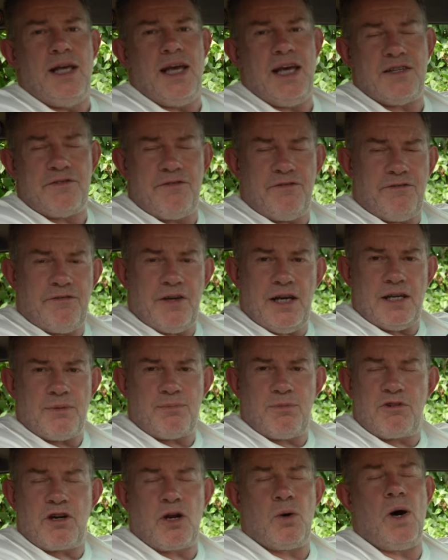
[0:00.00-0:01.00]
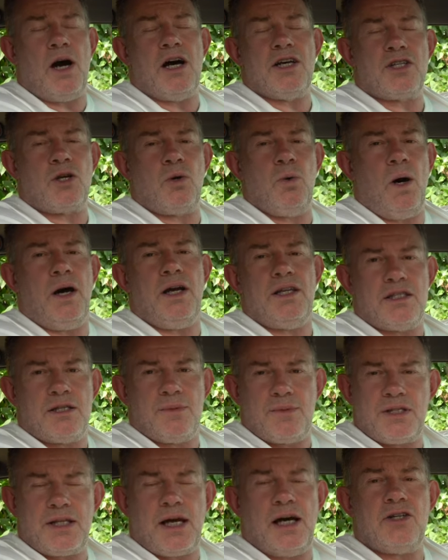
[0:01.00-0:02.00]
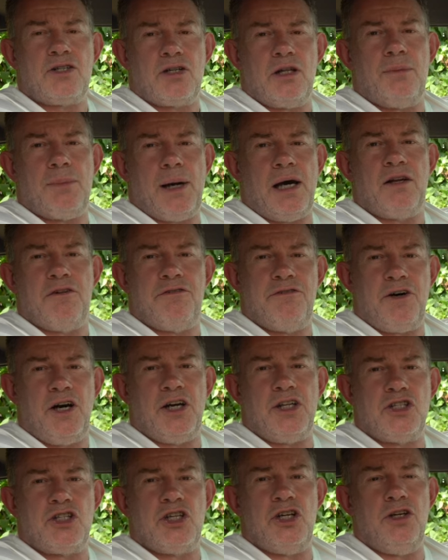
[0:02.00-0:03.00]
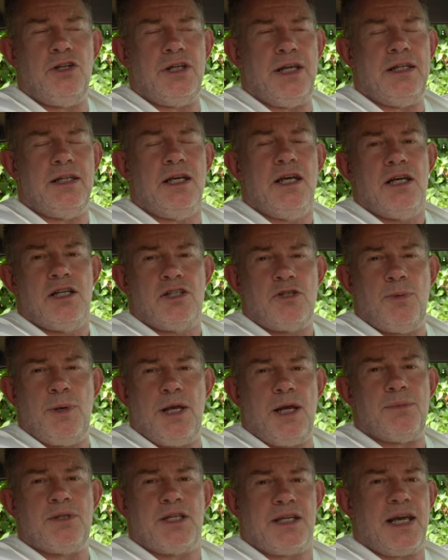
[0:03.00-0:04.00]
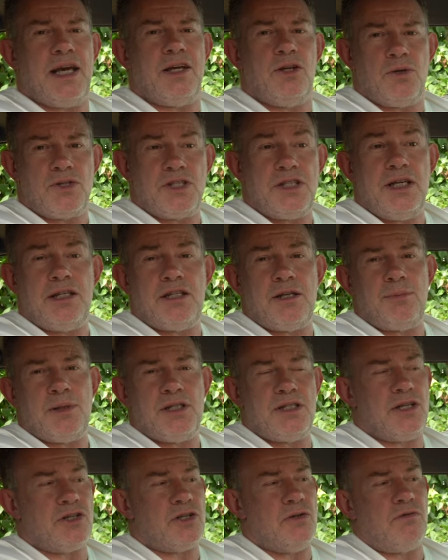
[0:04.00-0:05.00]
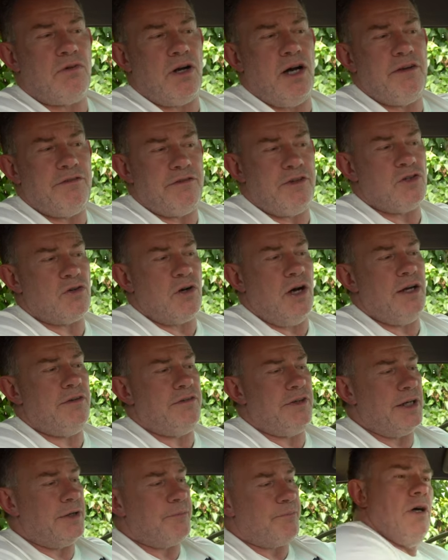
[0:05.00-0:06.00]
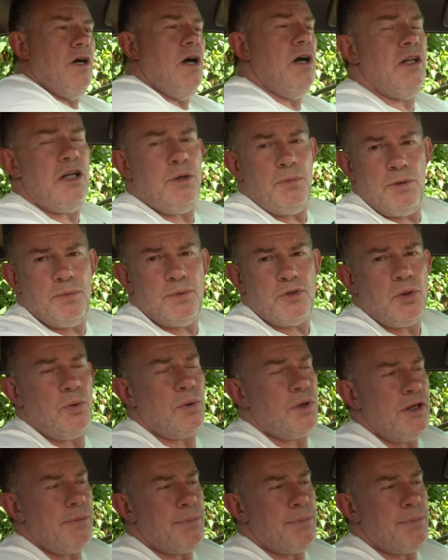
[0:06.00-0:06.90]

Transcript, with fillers: It's, it requires quite substantial amount of fine tuning to be able to get your seating position right for driving. Earlier we were talking